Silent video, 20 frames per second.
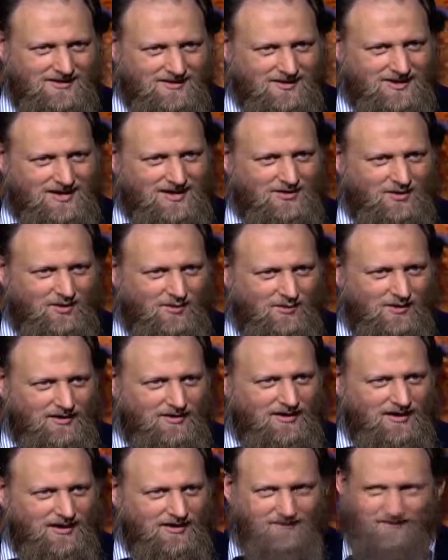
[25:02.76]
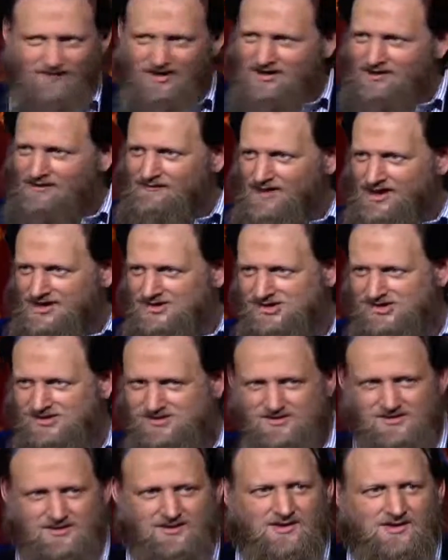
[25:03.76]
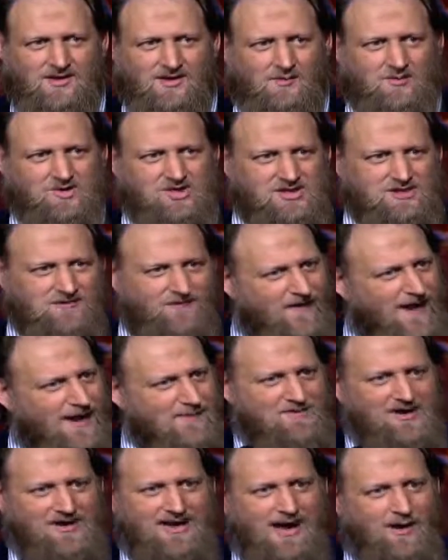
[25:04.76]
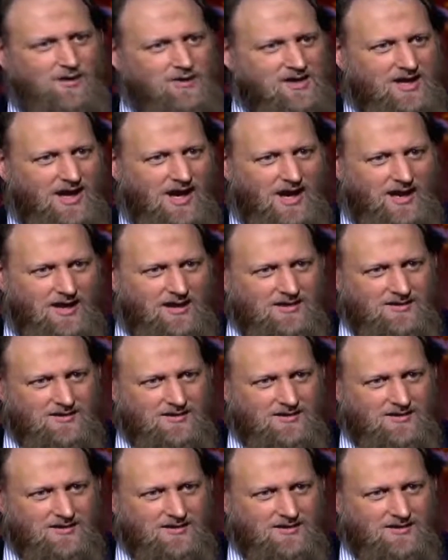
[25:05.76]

Okay, don't worry, in front of us. Just family now, okay?